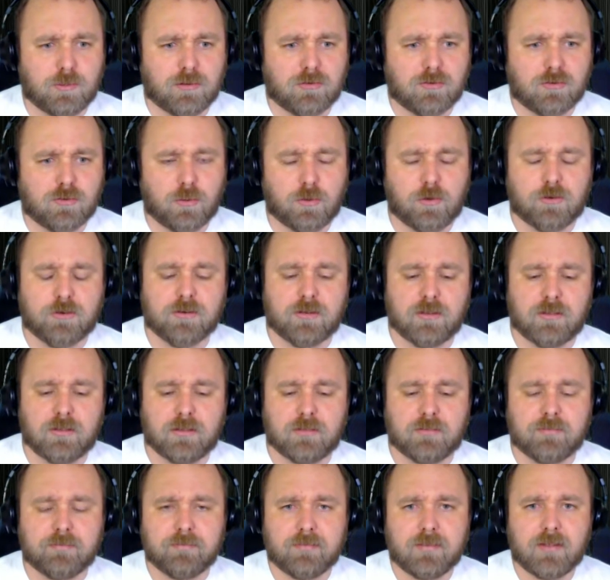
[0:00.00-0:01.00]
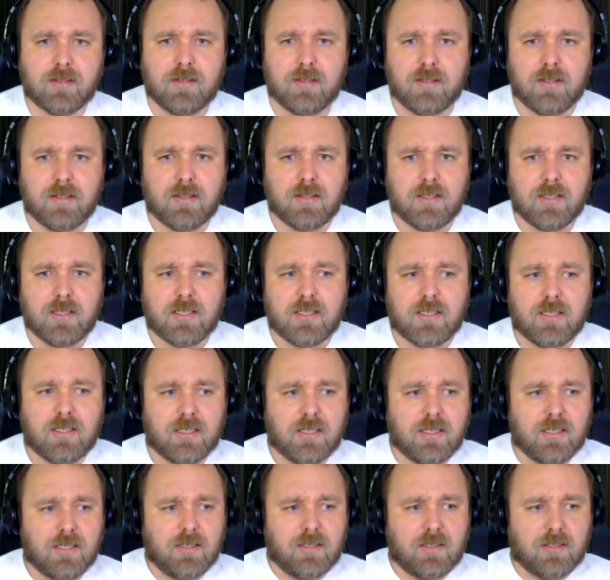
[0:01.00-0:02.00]
unfortunately.
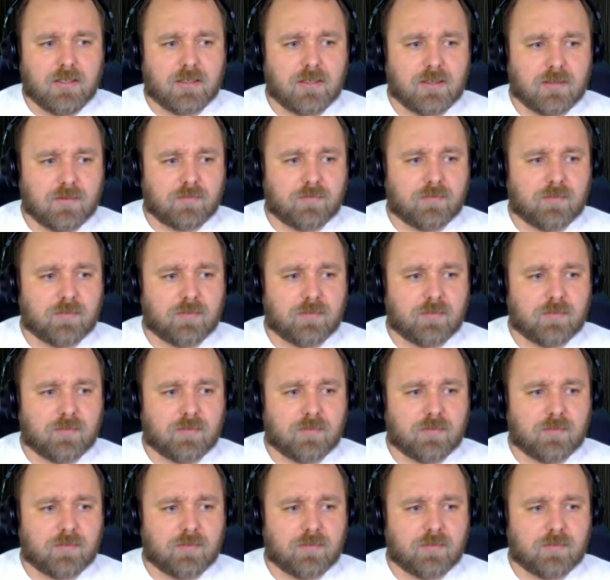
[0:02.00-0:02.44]
Shame.